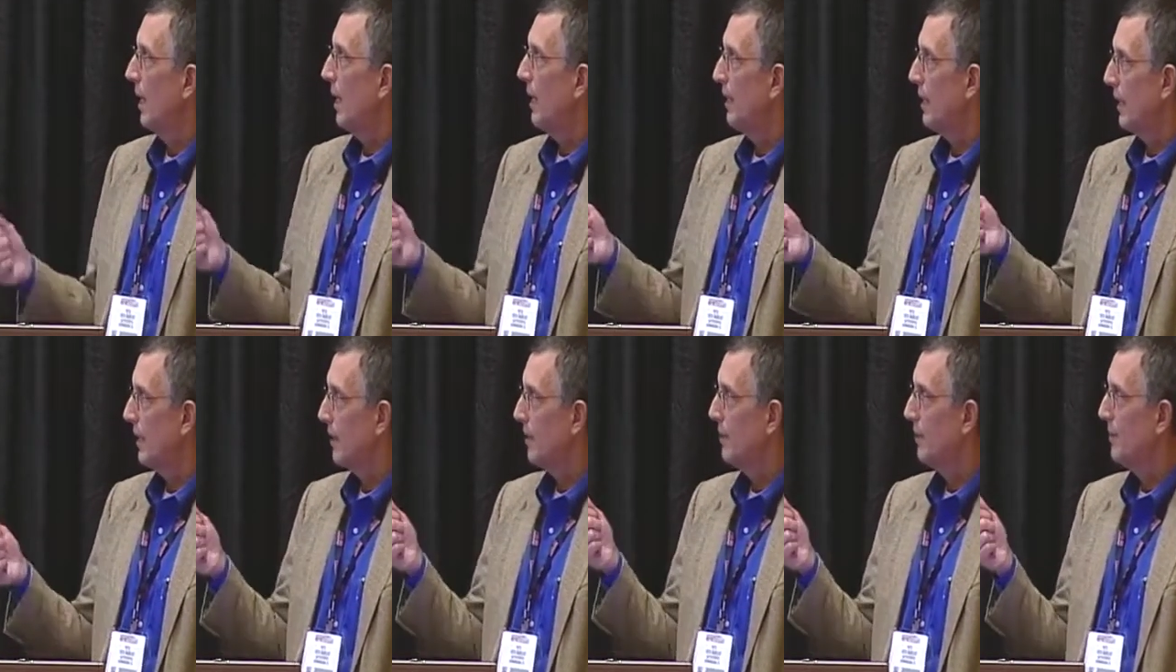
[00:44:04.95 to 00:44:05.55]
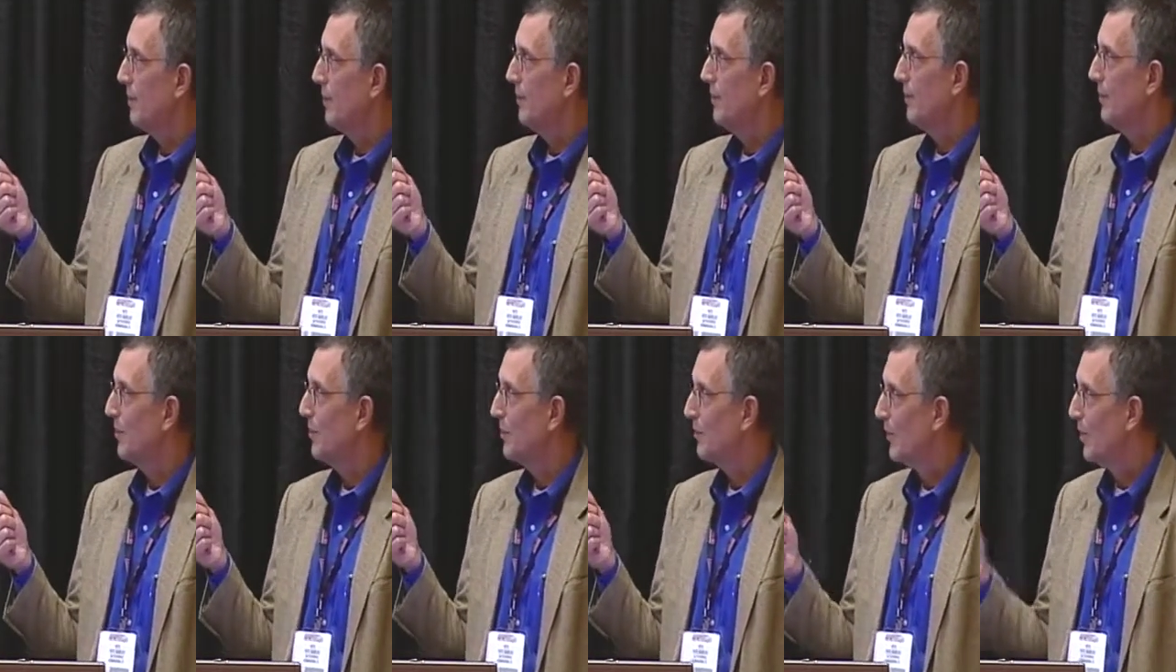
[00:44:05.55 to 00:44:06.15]
and that
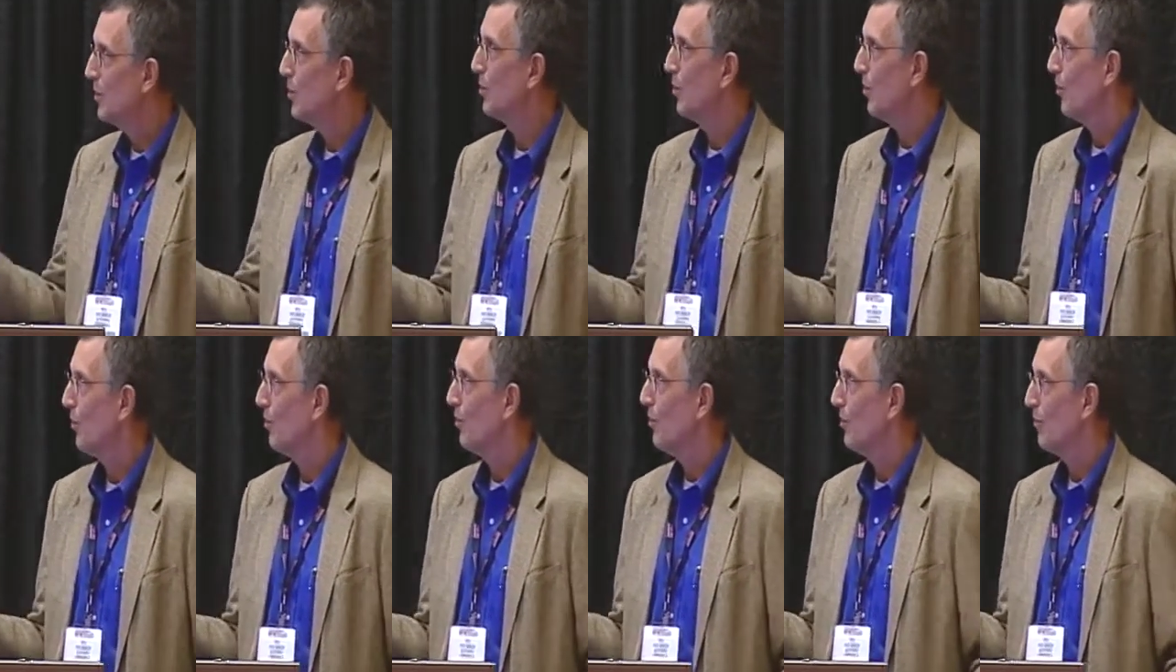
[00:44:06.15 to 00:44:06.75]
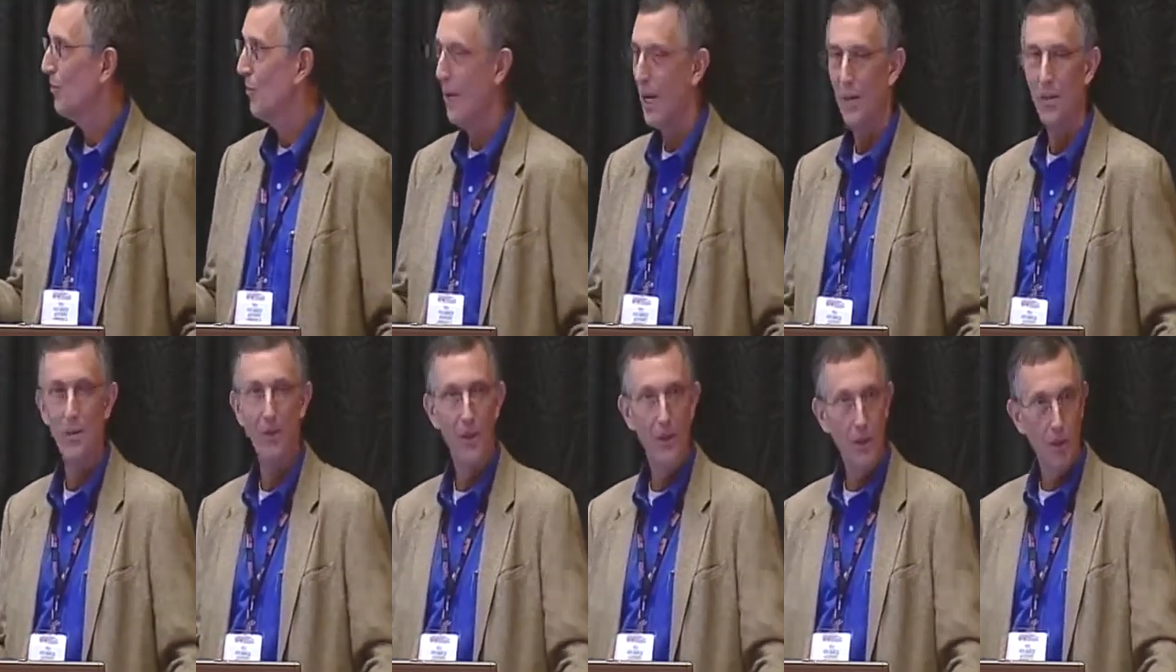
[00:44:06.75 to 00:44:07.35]
digital
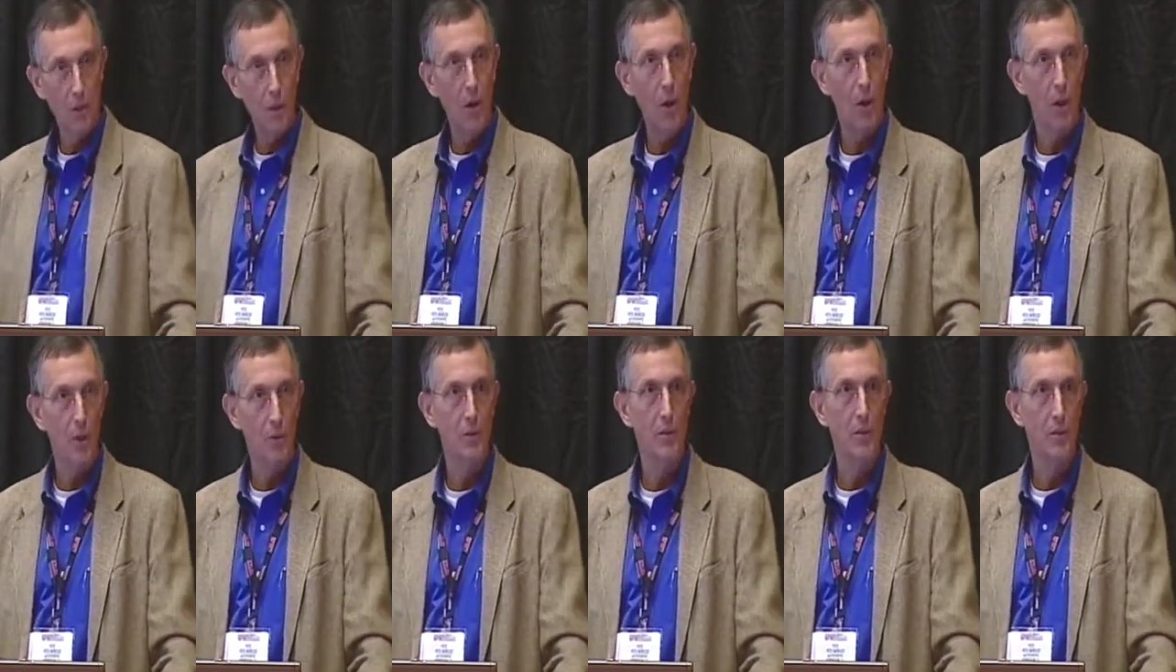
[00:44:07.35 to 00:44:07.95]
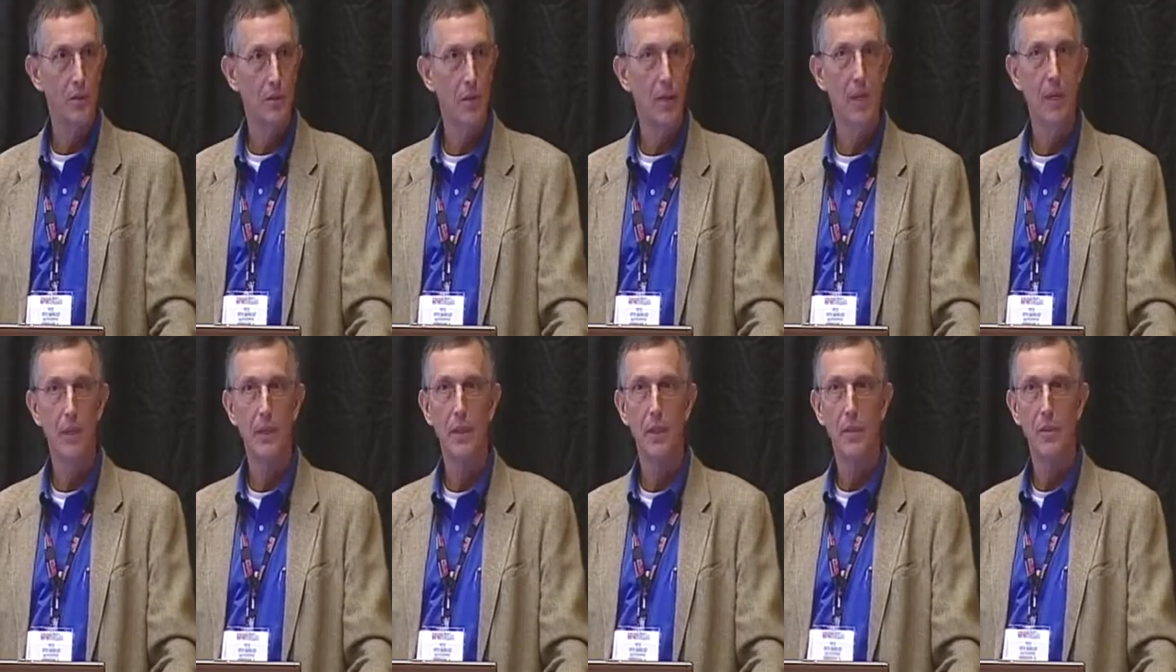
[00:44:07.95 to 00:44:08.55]
rather than cost,
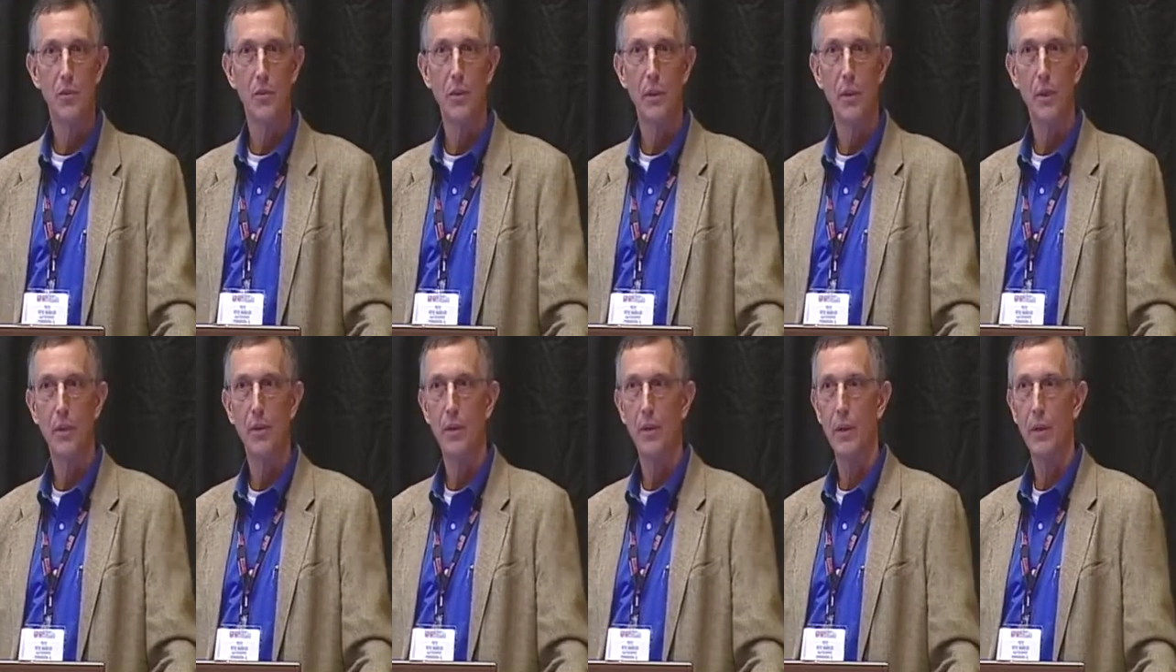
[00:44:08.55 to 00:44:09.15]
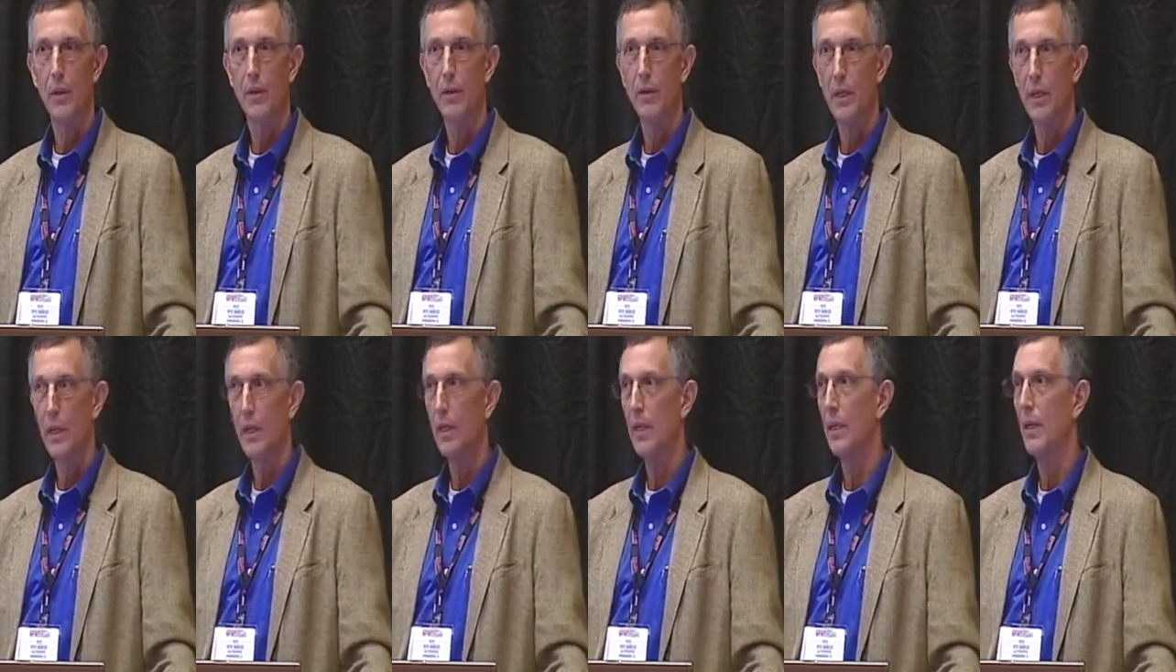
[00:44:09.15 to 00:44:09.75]
right, is really the
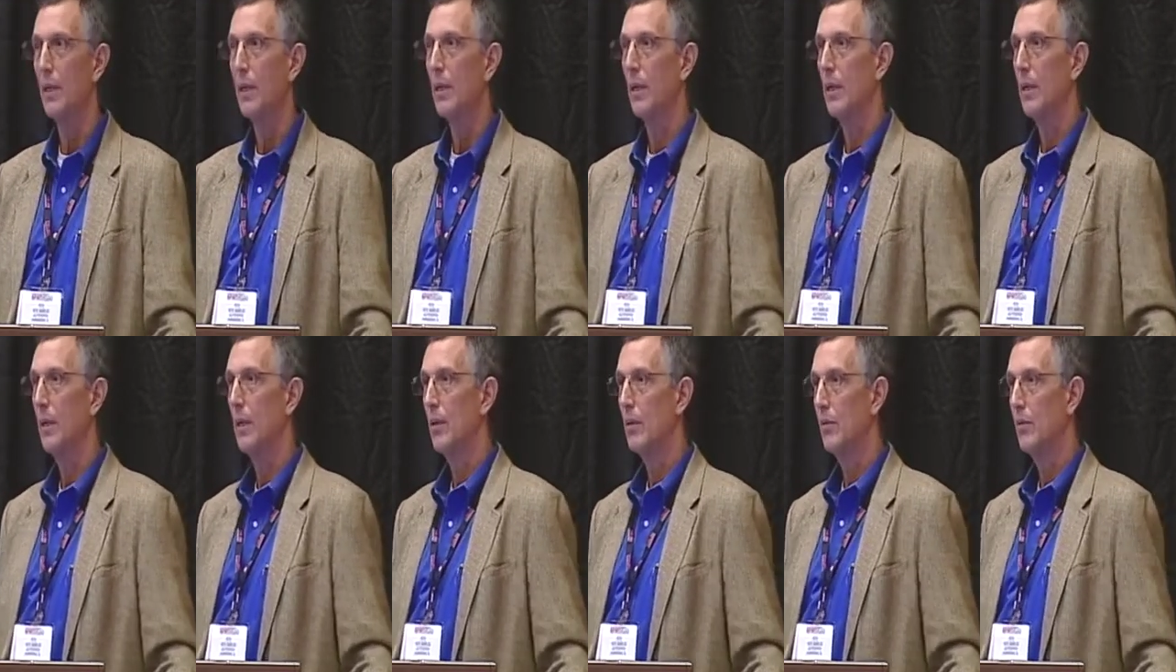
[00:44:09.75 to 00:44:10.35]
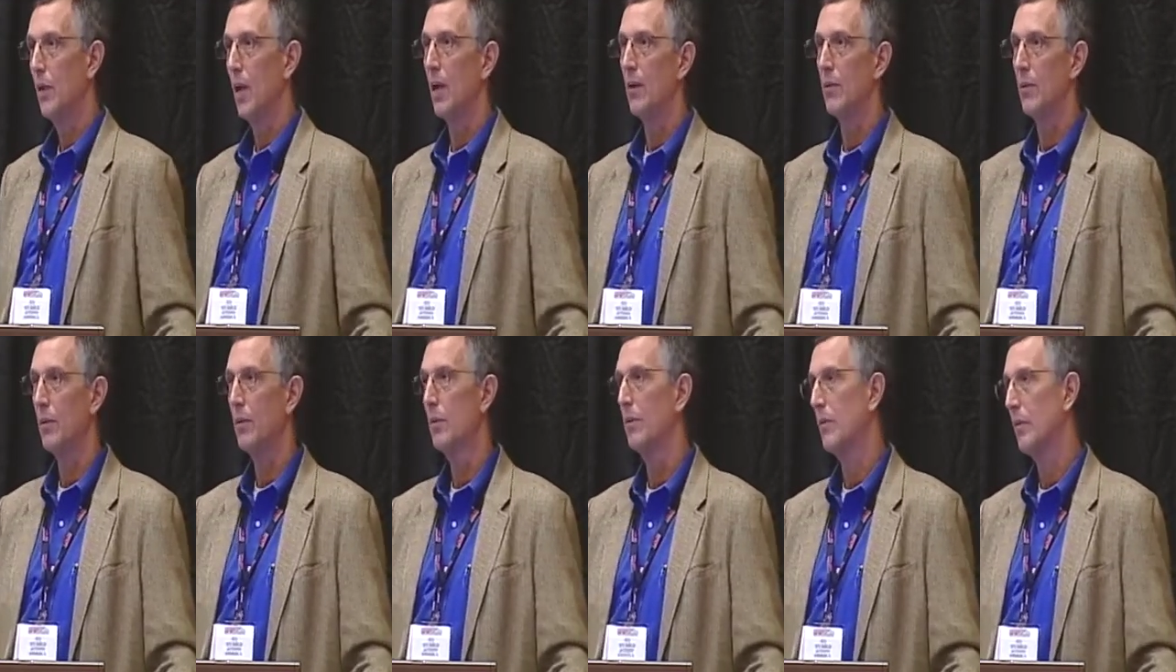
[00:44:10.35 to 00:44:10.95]
key
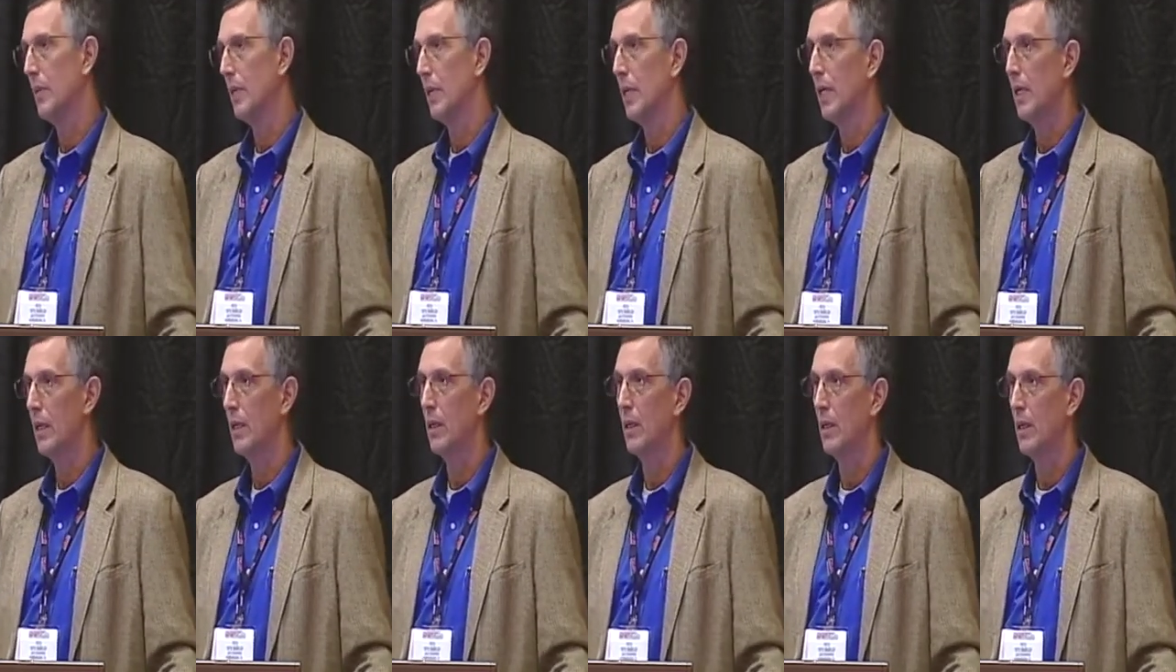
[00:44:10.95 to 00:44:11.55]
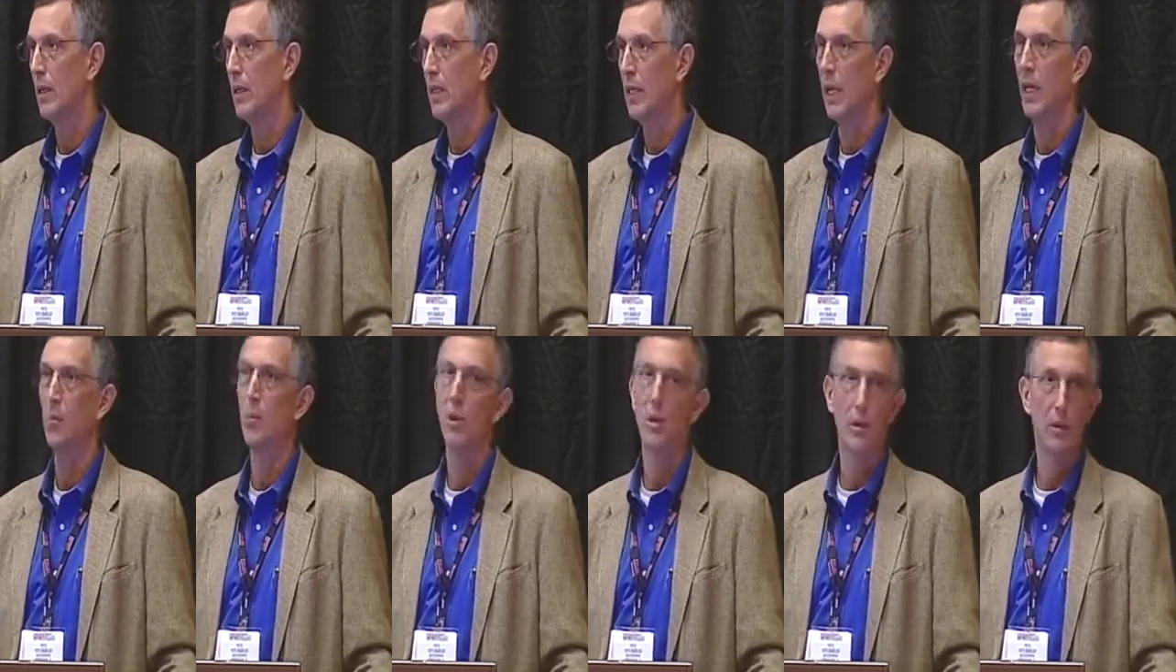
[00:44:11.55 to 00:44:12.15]
driver or the key
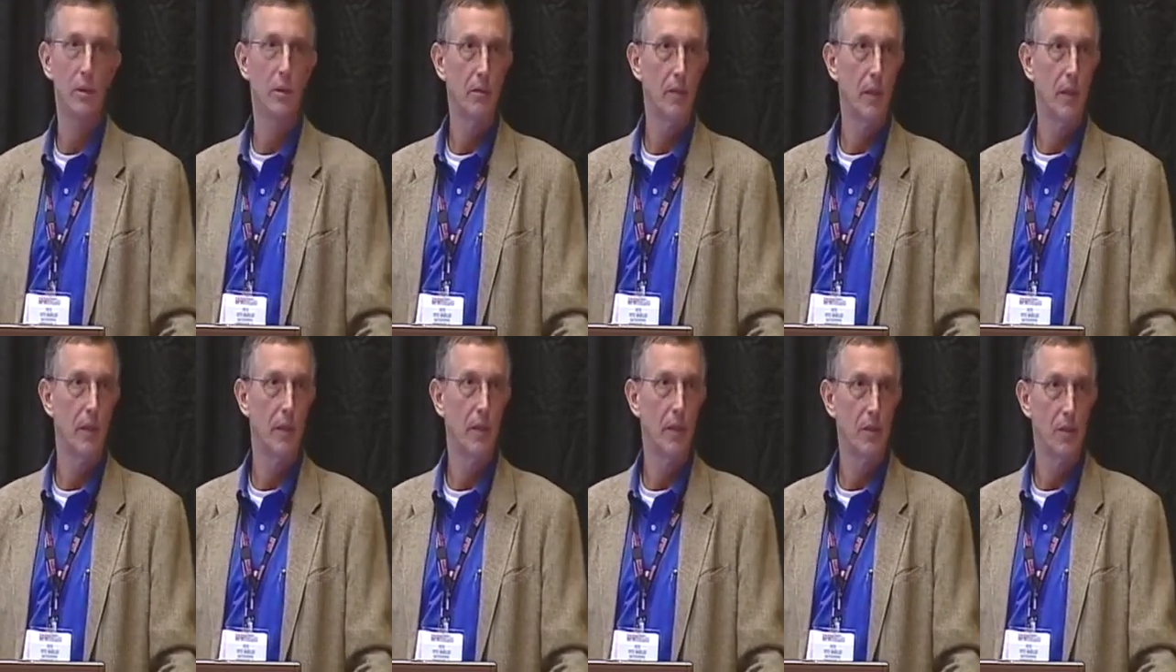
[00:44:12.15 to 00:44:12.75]
enabler, right?